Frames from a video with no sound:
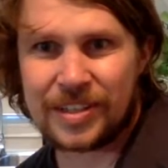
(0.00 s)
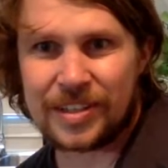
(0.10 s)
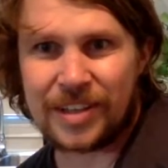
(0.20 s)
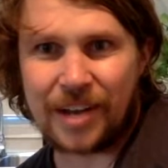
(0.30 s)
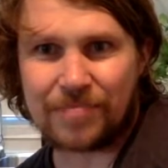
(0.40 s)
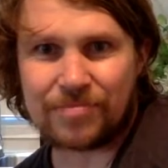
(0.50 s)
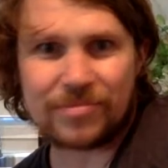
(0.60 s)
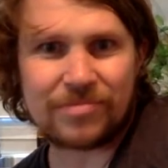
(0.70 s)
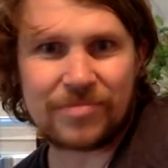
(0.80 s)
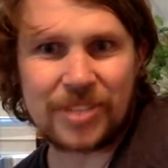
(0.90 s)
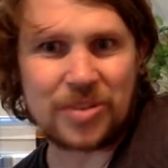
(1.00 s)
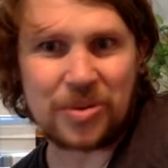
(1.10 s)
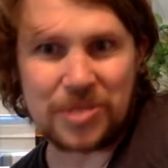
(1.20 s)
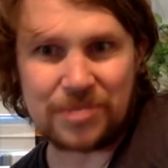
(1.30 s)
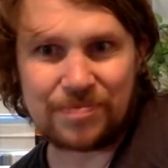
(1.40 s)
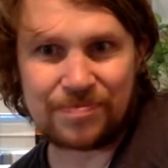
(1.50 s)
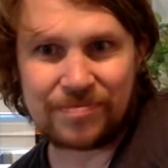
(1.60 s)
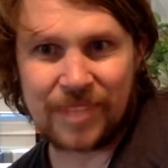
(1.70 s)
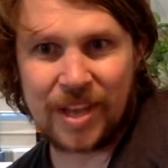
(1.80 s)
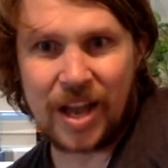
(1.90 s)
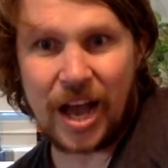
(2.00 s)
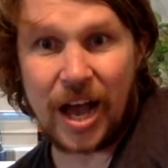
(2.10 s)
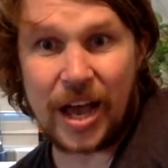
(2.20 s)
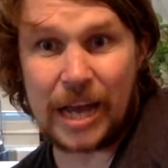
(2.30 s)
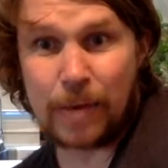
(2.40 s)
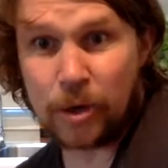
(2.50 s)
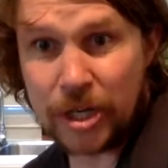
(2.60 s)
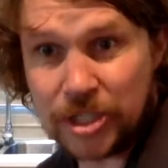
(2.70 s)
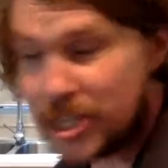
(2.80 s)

Yeah, that's awesome. Any more questions,